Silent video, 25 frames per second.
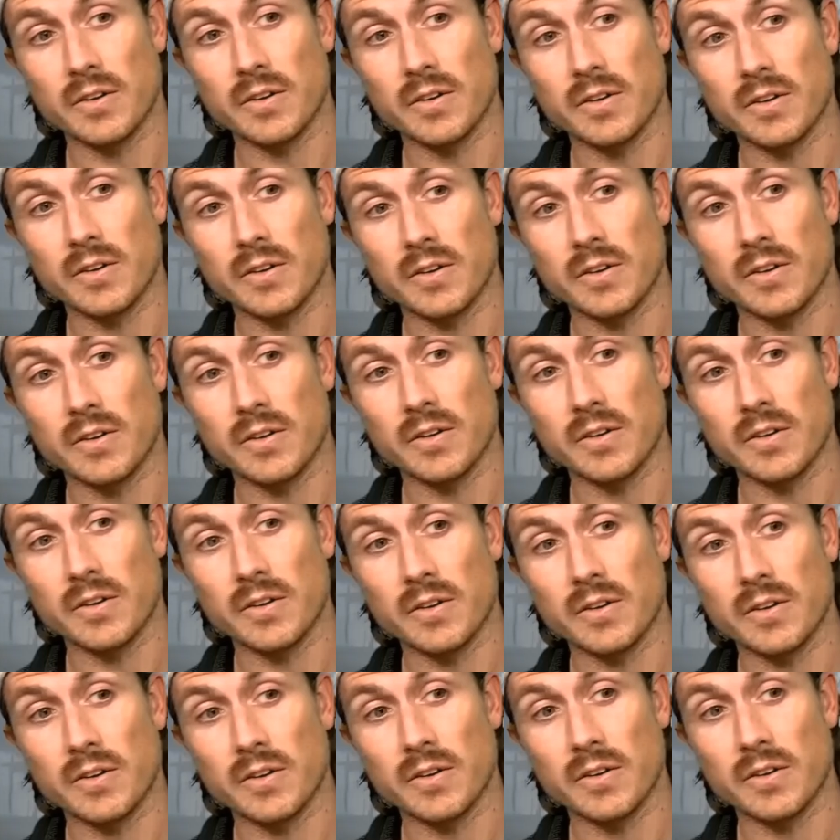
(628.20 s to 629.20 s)

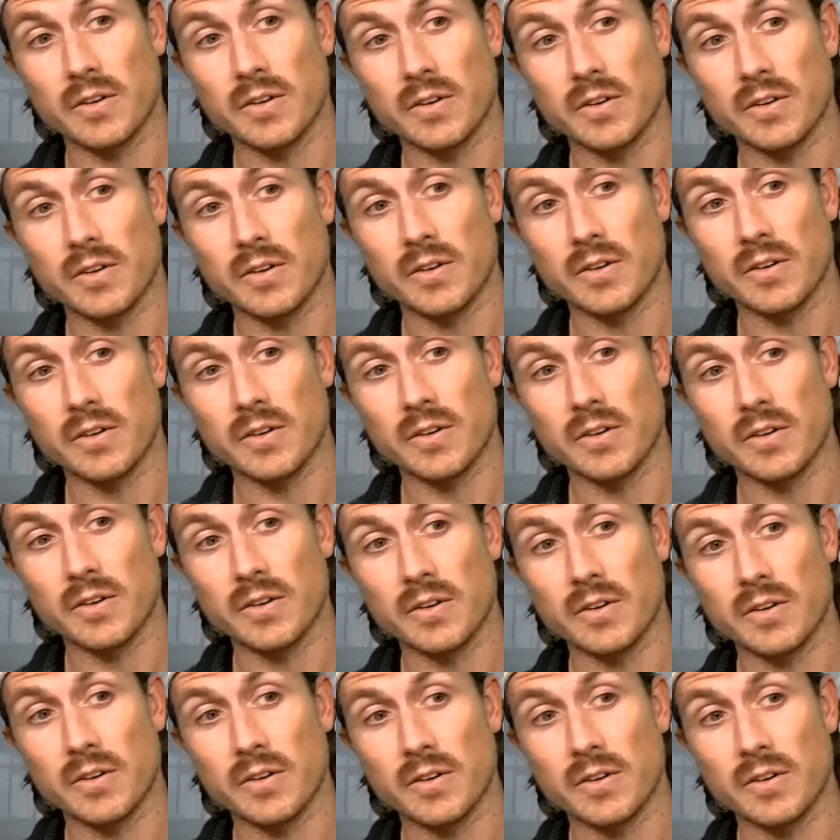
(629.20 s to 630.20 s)

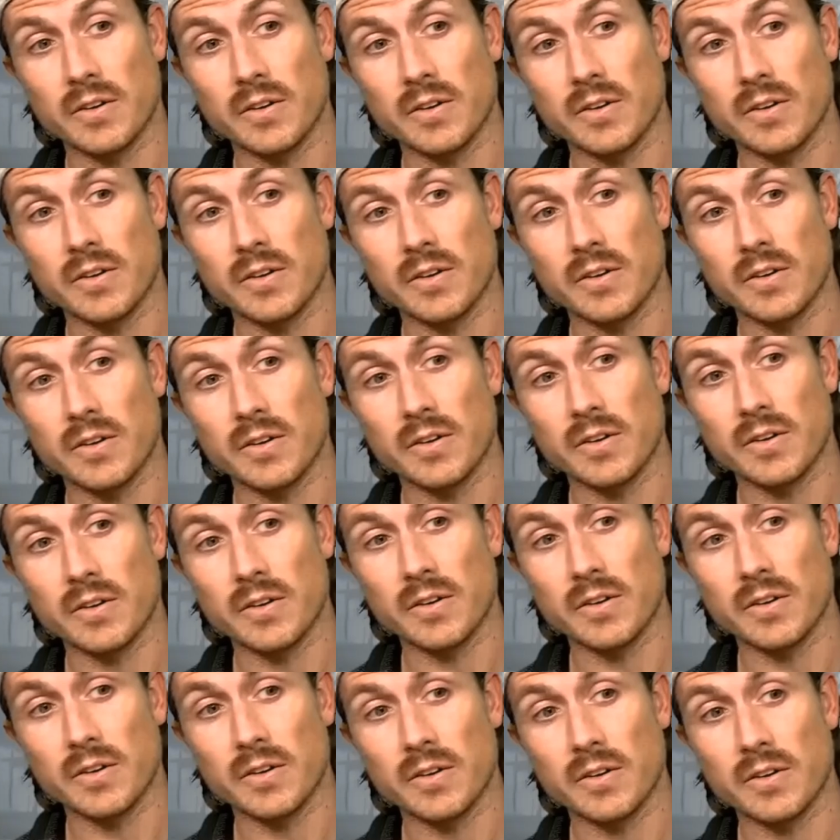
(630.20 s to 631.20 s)

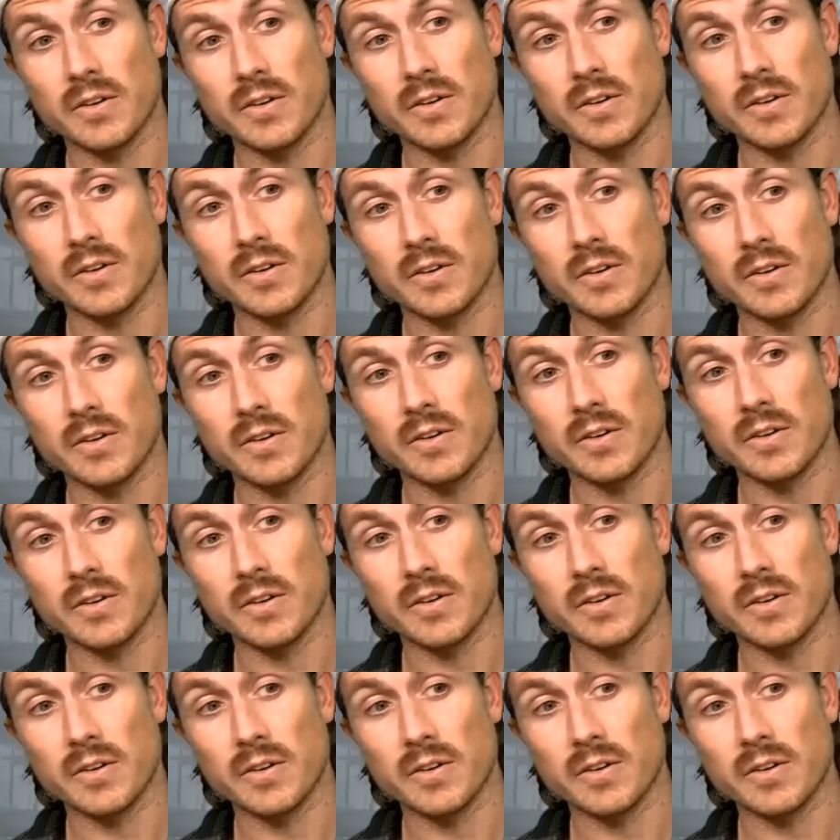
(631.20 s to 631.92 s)
(not speaking)